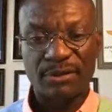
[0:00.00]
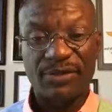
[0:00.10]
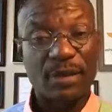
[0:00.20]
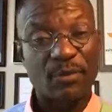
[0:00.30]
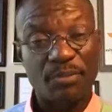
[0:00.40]

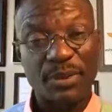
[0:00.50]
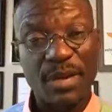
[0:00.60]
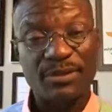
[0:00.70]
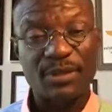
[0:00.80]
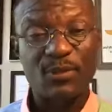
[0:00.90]
If I don't
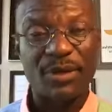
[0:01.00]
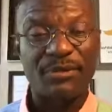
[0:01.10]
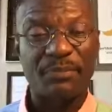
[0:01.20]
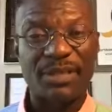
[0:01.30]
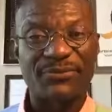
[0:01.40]
pronounce it
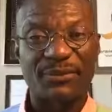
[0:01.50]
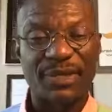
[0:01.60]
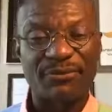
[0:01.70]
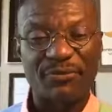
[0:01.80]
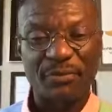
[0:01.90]
well, please
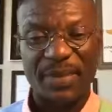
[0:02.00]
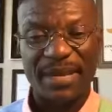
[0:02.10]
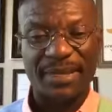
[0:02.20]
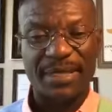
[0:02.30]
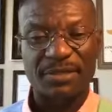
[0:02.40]
forgive me,
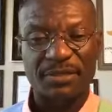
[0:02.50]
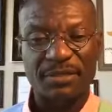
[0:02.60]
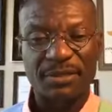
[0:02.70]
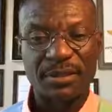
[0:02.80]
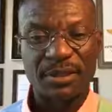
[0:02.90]
Benedicta.
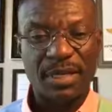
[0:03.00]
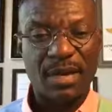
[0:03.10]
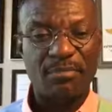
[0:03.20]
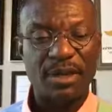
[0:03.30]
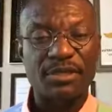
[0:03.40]

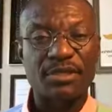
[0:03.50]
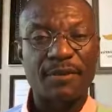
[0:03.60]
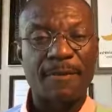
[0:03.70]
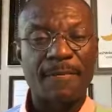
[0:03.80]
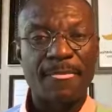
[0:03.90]
God bless
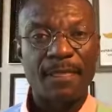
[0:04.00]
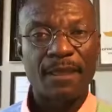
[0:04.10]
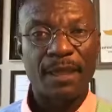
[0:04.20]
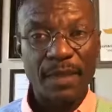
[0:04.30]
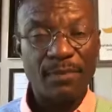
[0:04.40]
you.
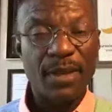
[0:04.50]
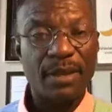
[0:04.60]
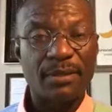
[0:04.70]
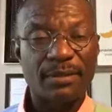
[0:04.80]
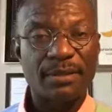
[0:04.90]

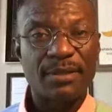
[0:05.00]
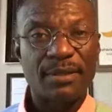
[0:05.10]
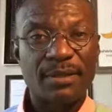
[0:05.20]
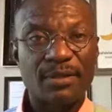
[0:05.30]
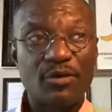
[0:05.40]
Amen.
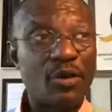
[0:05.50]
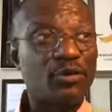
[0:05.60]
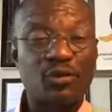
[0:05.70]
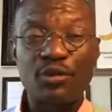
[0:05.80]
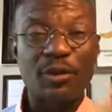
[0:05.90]

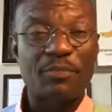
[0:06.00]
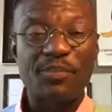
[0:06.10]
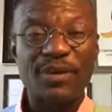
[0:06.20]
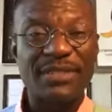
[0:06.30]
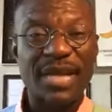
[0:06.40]
Go through your
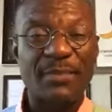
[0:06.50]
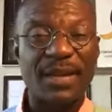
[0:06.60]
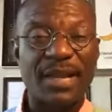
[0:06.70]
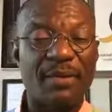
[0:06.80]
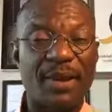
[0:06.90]
pruning time
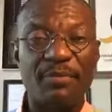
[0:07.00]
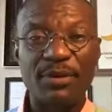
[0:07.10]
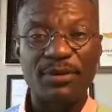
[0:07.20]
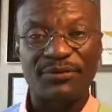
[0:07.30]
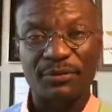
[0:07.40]
and come out
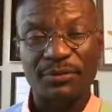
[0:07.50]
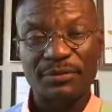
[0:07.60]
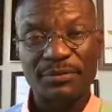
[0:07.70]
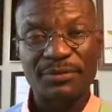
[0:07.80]
beautiful.